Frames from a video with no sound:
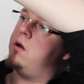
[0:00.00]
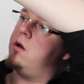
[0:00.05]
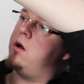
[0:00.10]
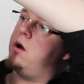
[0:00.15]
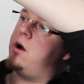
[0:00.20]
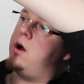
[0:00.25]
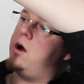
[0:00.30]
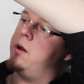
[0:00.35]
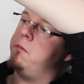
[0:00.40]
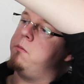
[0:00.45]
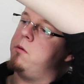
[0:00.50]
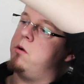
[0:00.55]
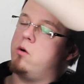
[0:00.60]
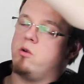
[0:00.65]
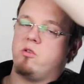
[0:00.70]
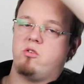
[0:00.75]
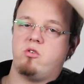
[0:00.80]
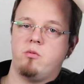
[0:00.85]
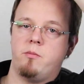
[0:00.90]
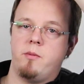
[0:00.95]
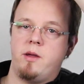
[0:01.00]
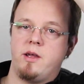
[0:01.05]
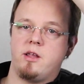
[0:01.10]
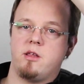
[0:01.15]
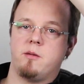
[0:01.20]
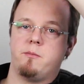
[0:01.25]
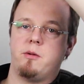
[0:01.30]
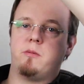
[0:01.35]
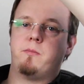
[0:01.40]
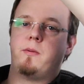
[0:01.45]
I'm going to make
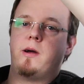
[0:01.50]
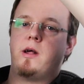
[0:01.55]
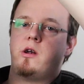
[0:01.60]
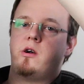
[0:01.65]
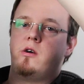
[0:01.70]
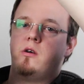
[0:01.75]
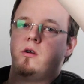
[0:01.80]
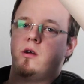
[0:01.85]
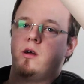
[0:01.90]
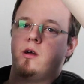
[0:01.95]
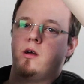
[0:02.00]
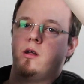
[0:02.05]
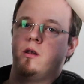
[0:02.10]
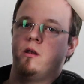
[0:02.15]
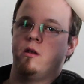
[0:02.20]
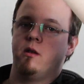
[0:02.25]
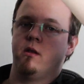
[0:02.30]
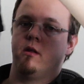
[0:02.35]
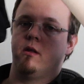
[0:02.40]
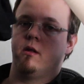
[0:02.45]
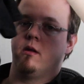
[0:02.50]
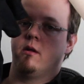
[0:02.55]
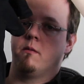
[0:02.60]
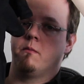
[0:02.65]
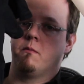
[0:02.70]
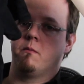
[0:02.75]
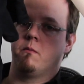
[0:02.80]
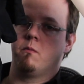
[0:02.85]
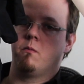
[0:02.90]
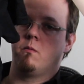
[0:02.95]
it a bit better, and
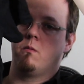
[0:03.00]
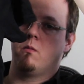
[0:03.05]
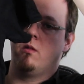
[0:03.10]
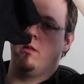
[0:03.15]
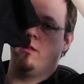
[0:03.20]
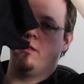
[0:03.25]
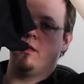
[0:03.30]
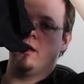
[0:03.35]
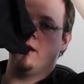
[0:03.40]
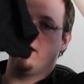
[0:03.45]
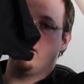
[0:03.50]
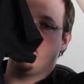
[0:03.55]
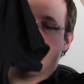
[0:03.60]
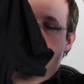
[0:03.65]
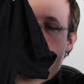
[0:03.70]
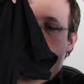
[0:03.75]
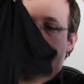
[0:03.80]
then,